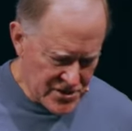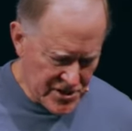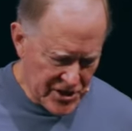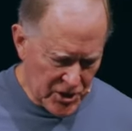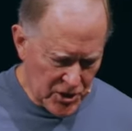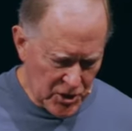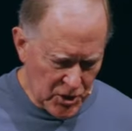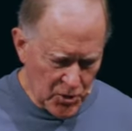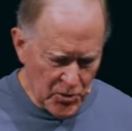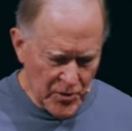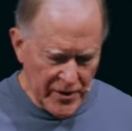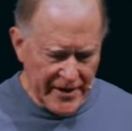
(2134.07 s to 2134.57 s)

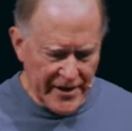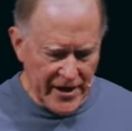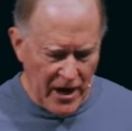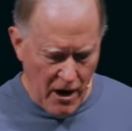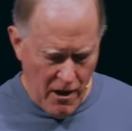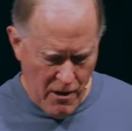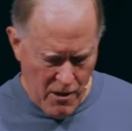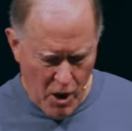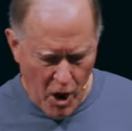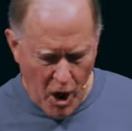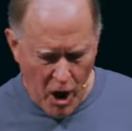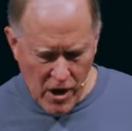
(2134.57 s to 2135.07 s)
including our
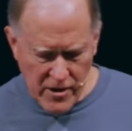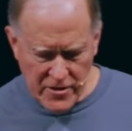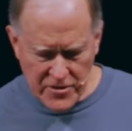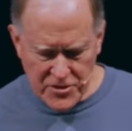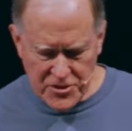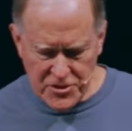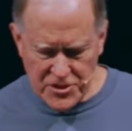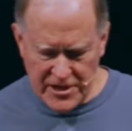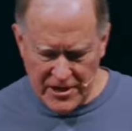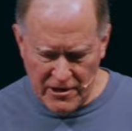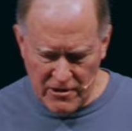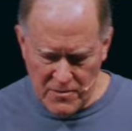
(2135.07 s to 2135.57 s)

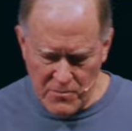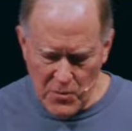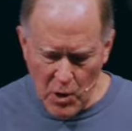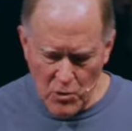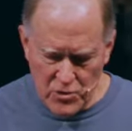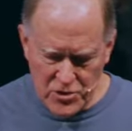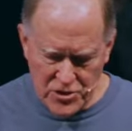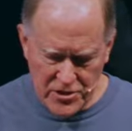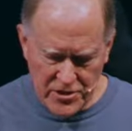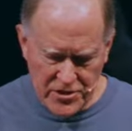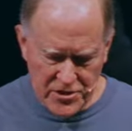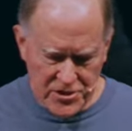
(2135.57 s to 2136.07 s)
hearts and our
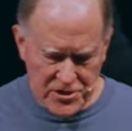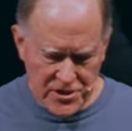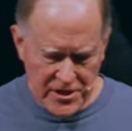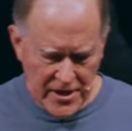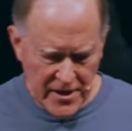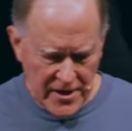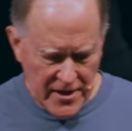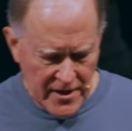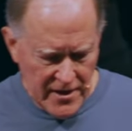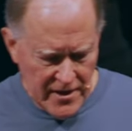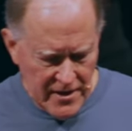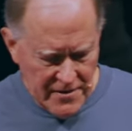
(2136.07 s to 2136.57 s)
emotions.
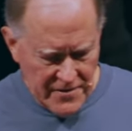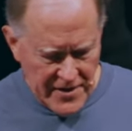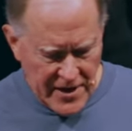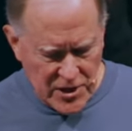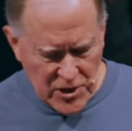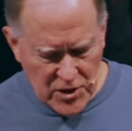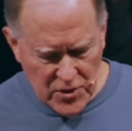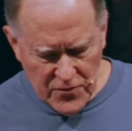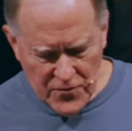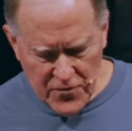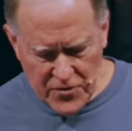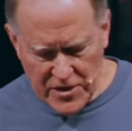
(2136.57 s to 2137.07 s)
Thank
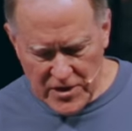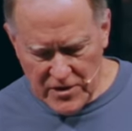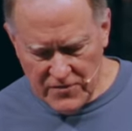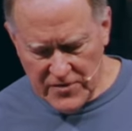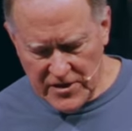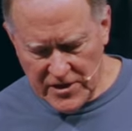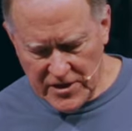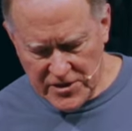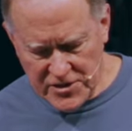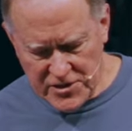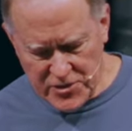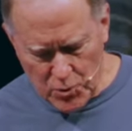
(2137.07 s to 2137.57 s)
you for giving
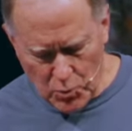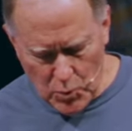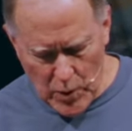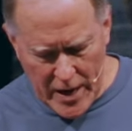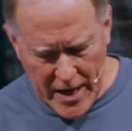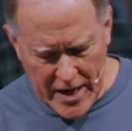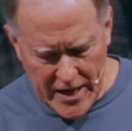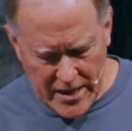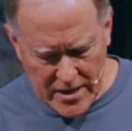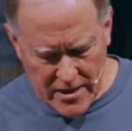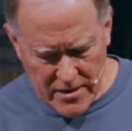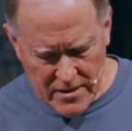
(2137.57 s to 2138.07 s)
us the way,